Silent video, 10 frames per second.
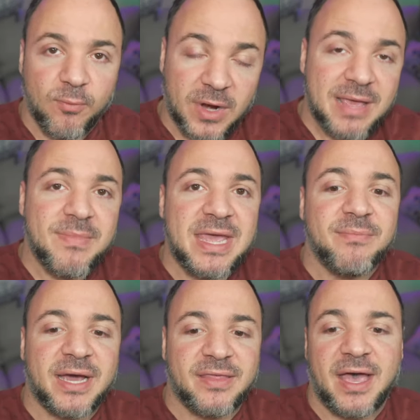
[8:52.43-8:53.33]
What I mean
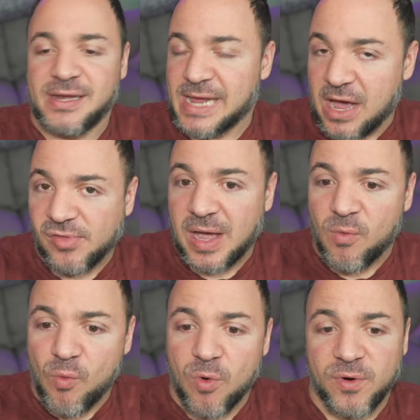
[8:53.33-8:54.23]
by that and how that
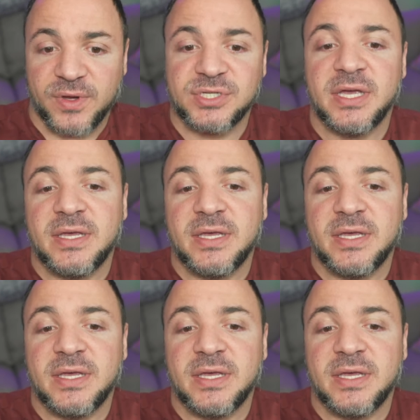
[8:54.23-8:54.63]
works